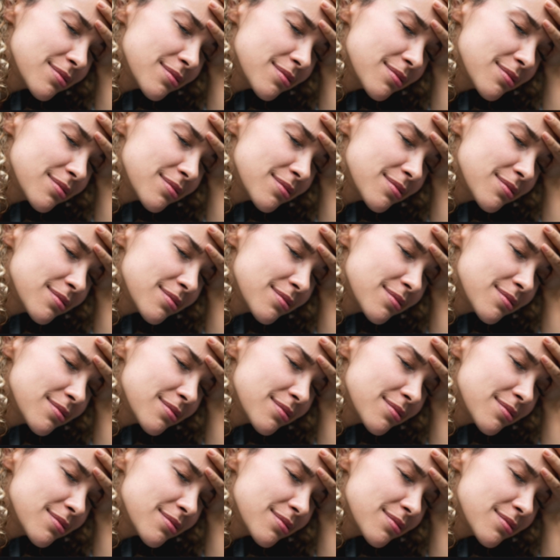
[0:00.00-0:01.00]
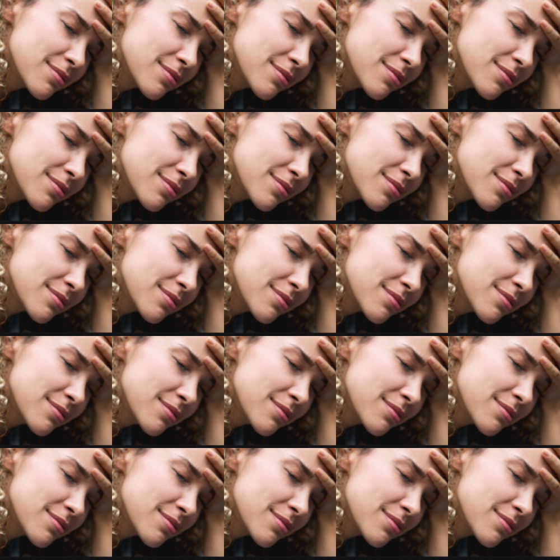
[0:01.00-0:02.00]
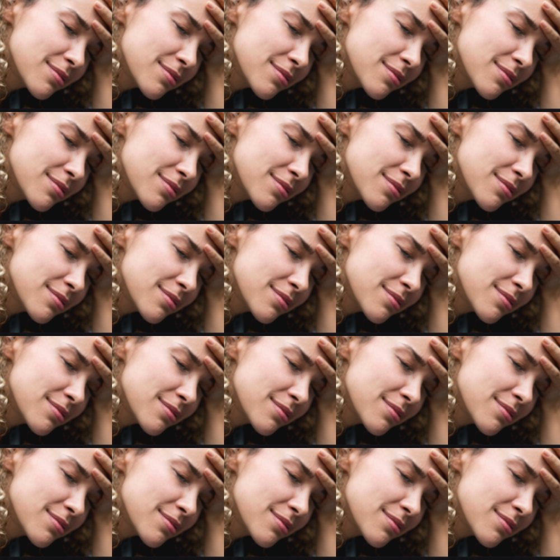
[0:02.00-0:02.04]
(silence)